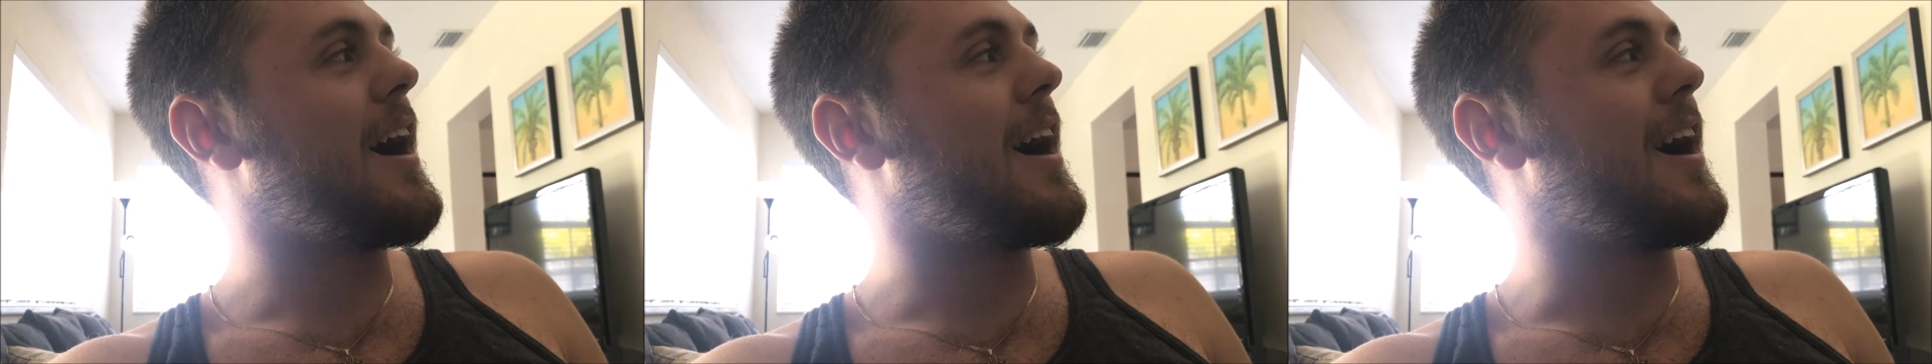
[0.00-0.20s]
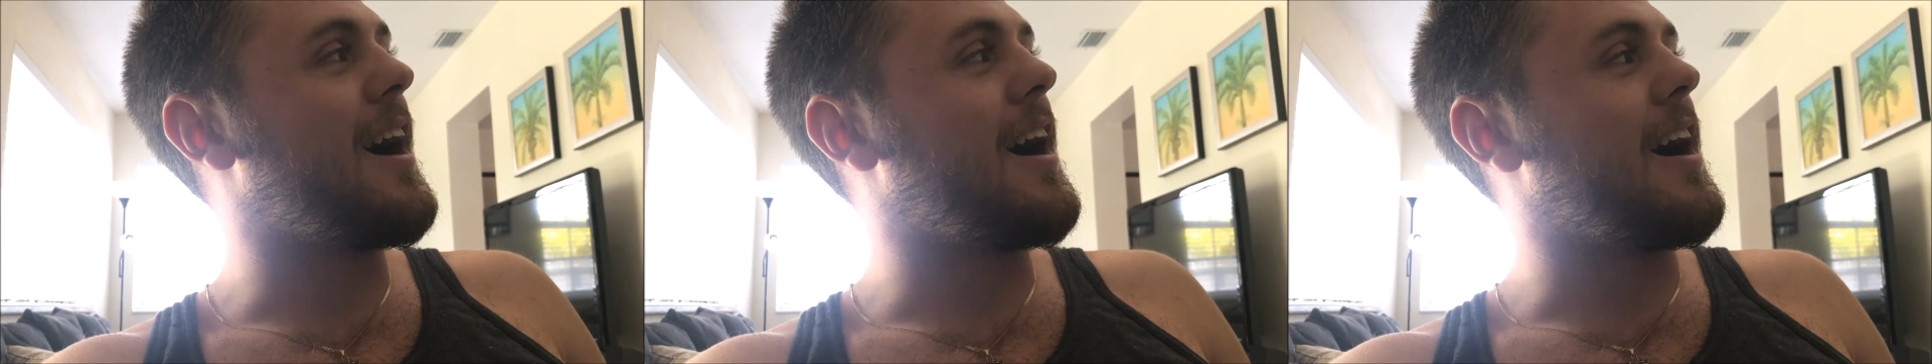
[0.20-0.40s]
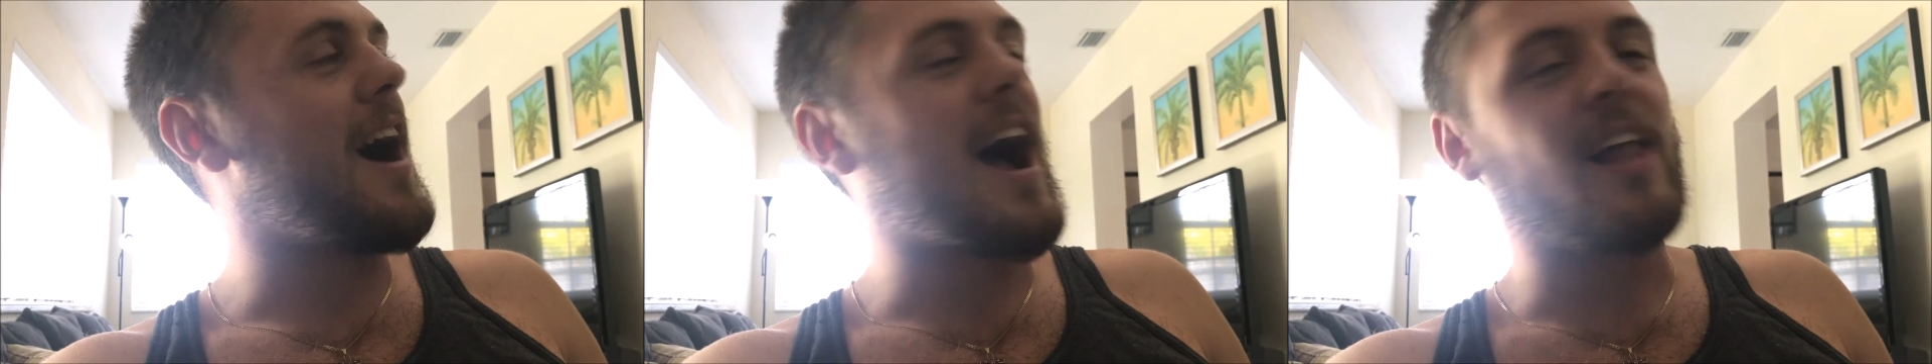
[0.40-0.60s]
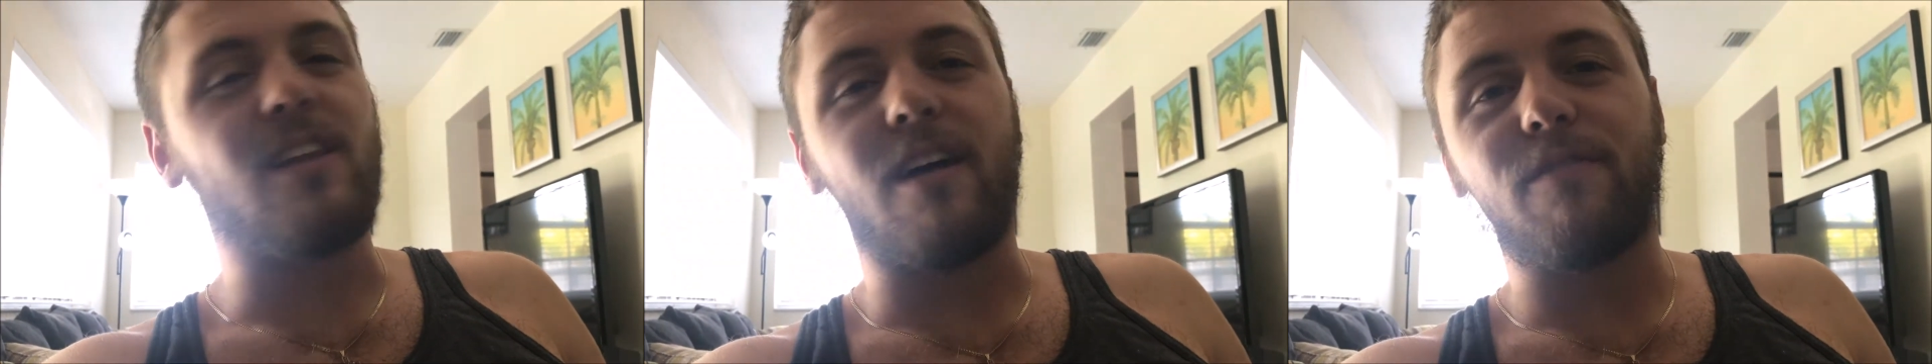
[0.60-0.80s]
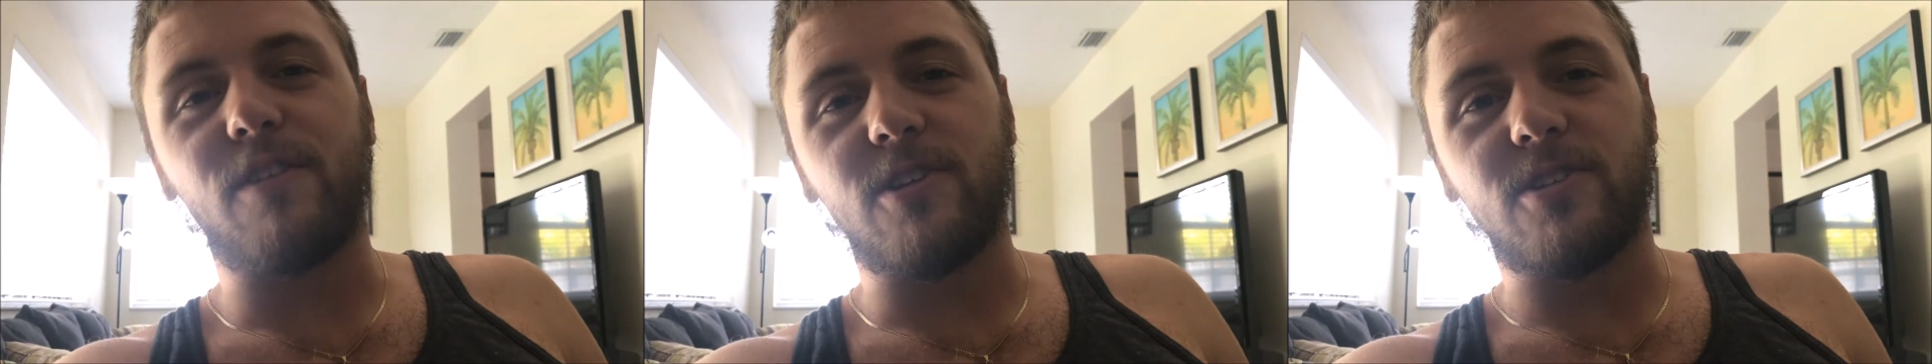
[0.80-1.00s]
I
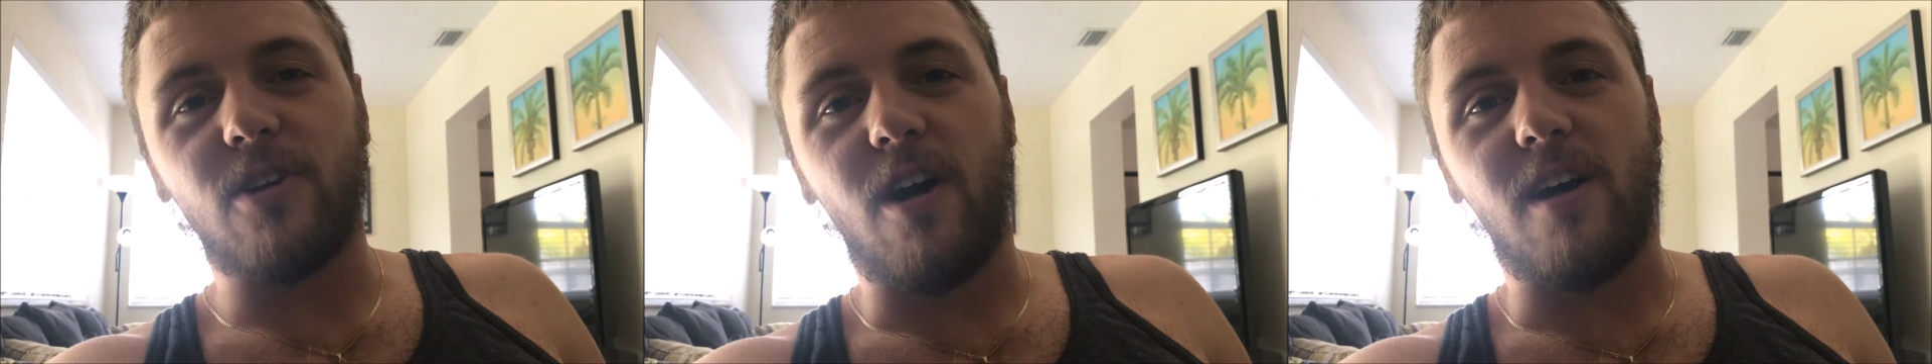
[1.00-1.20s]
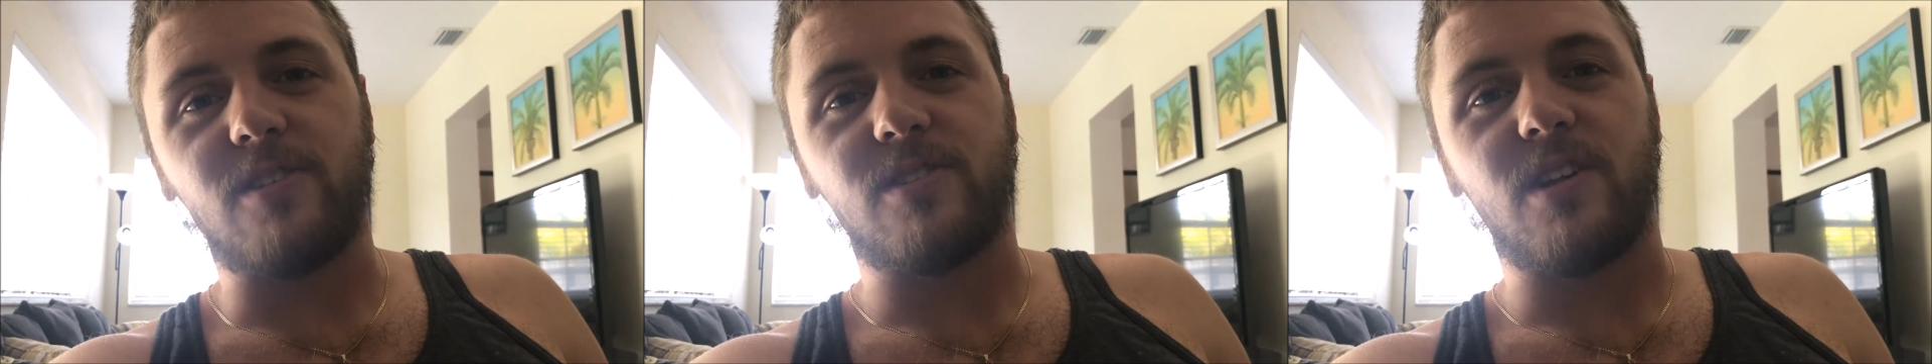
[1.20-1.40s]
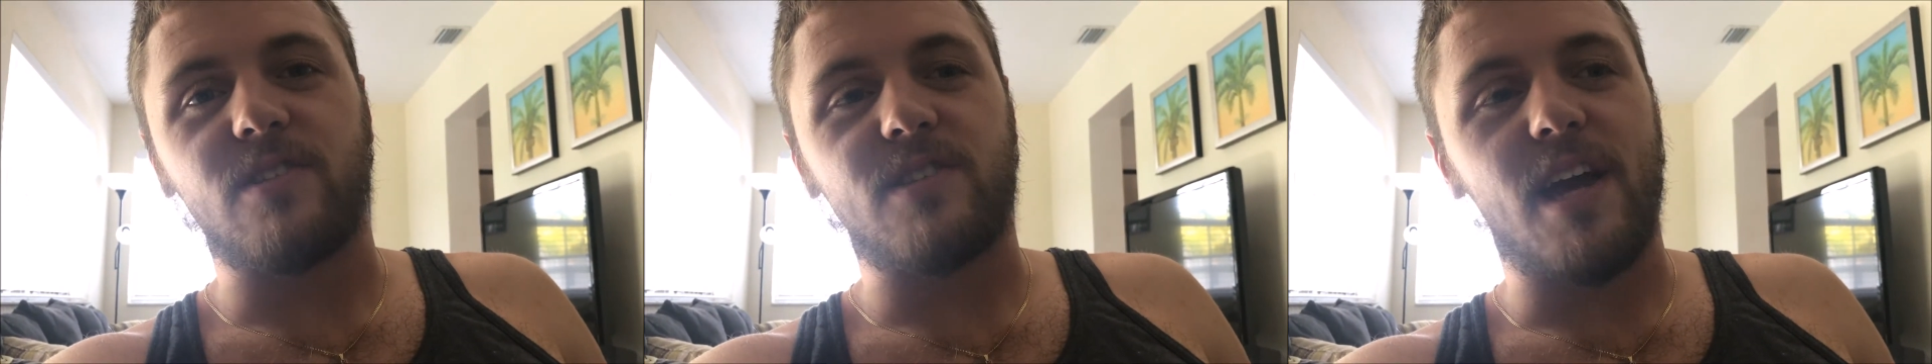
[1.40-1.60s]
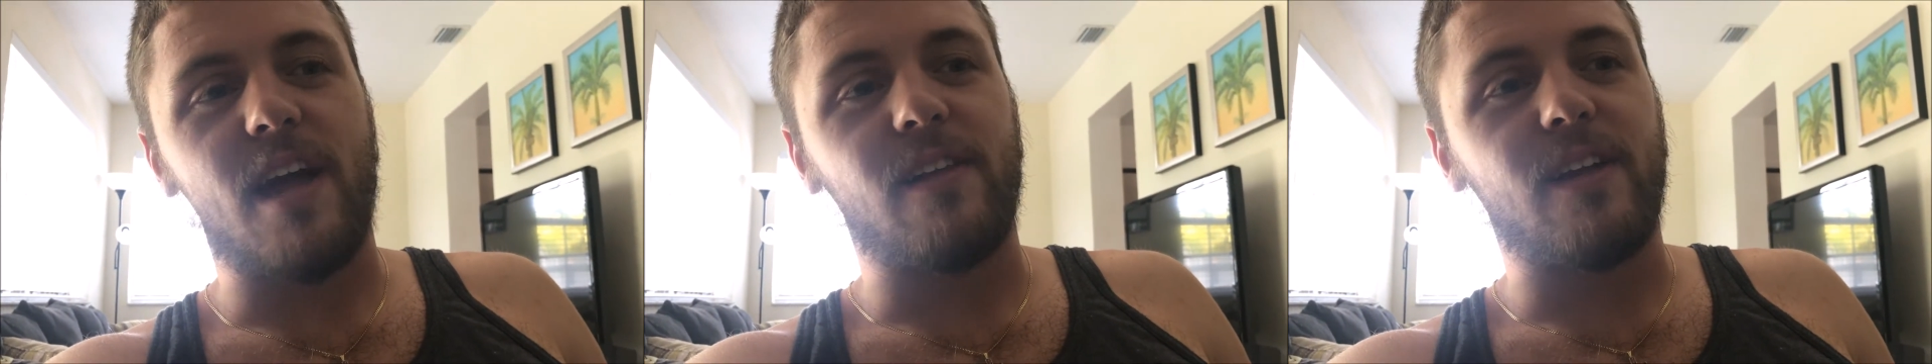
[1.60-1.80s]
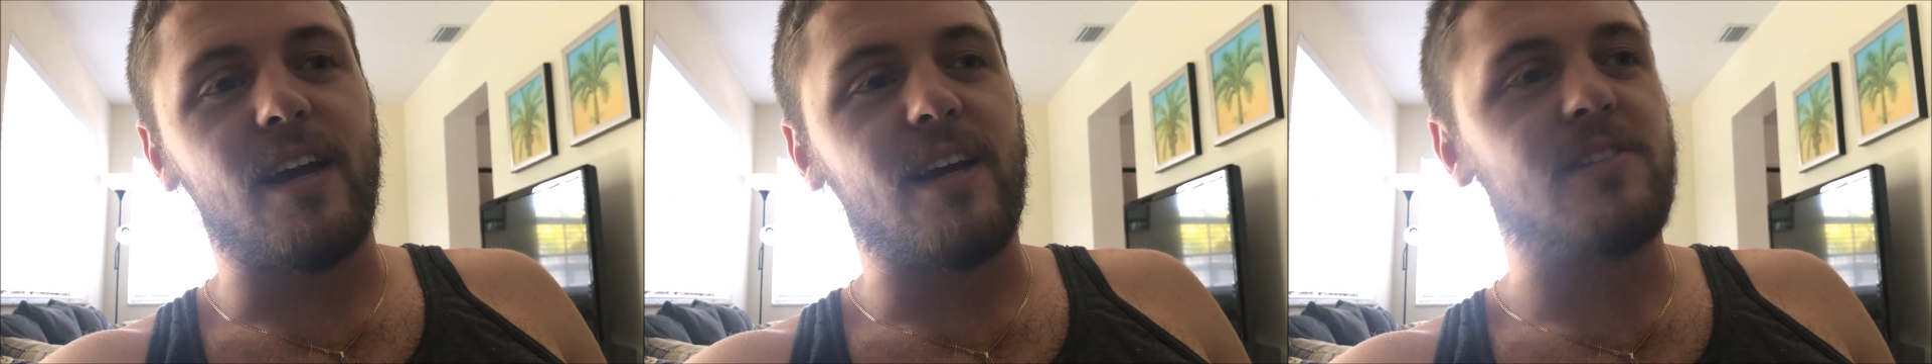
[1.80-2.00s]
love these cars at
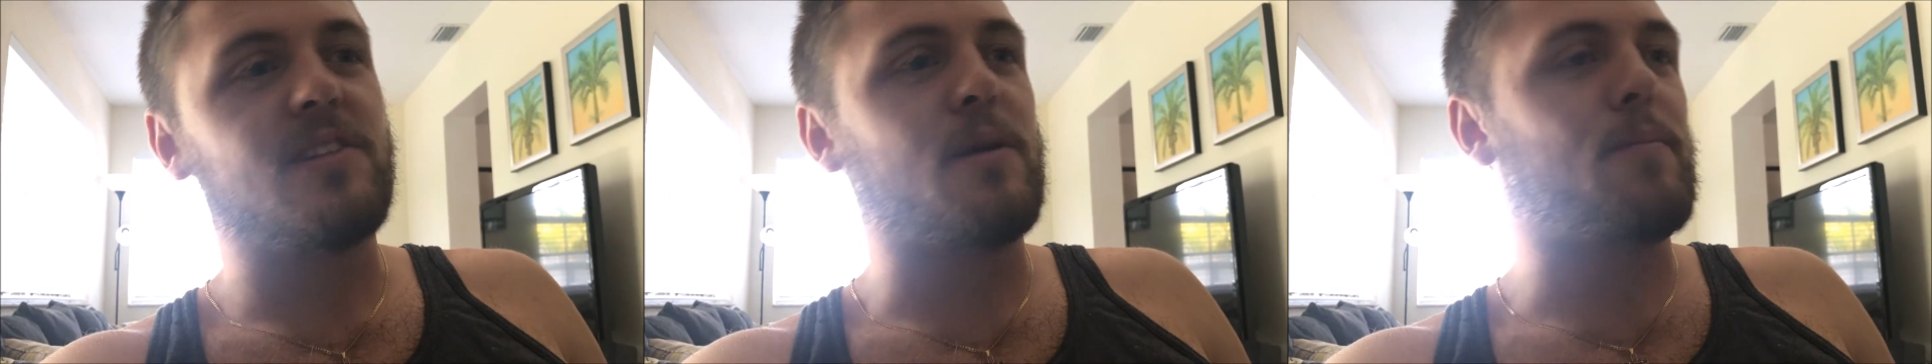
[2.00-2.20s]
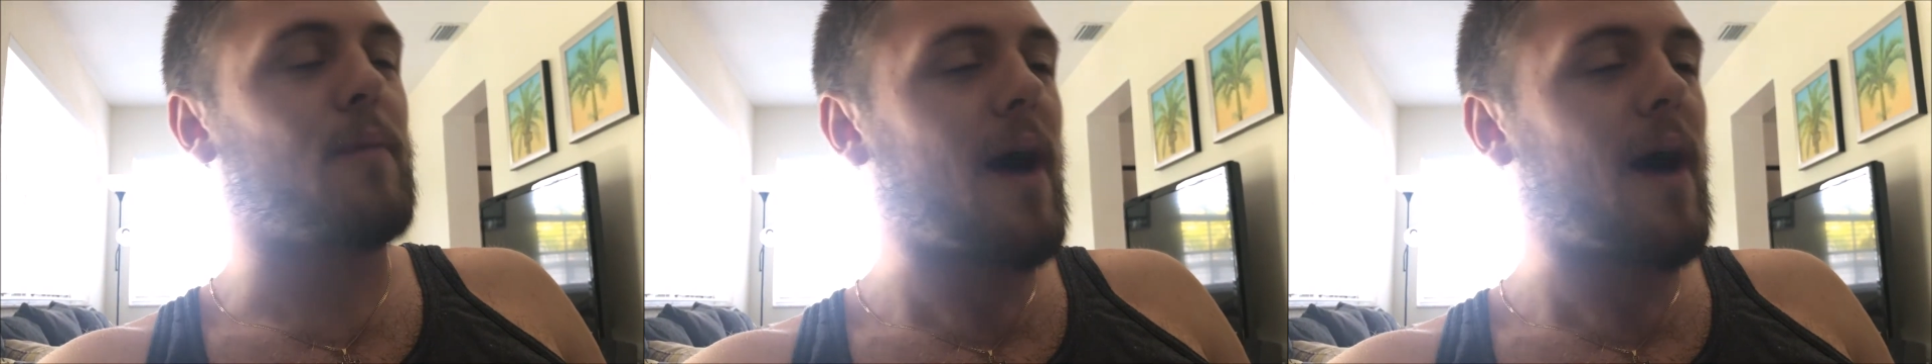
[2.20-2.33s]
daily. It's like